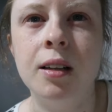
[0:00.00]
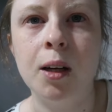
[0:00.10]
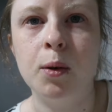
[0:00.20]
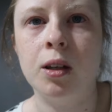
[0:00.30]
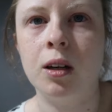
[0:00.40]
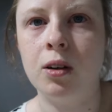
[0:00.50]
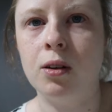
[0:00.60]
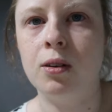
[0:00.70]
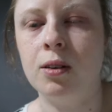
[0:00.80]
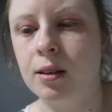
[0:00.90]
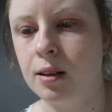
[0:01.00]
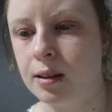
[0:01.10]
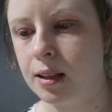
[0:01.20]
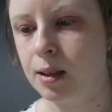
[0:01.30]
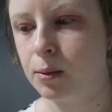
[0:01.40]
There we go.
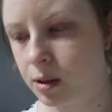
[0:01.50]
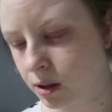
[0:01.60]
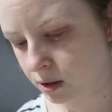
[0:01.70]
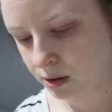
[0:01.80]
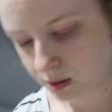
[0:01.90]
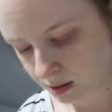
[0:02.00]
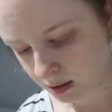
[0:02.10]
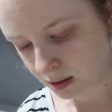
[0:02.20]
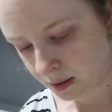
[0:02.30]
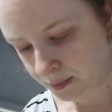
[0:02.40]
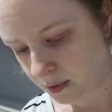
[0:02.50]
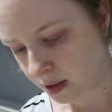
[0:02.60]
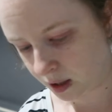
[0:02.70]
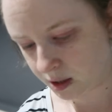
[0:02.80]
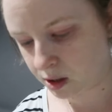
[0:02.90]
There we go.
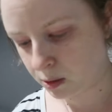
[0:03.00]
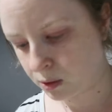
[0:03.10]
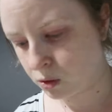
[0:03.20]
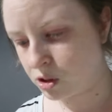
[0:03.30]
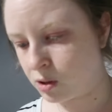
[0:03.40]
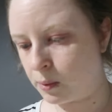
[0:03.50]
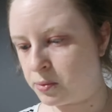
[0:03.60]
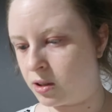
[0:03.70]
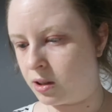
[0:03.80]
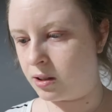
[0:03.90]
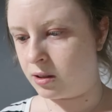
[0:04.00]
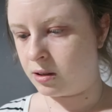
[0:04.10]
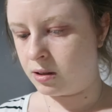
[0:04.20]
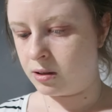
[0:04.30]
Yeah, so I went onto the website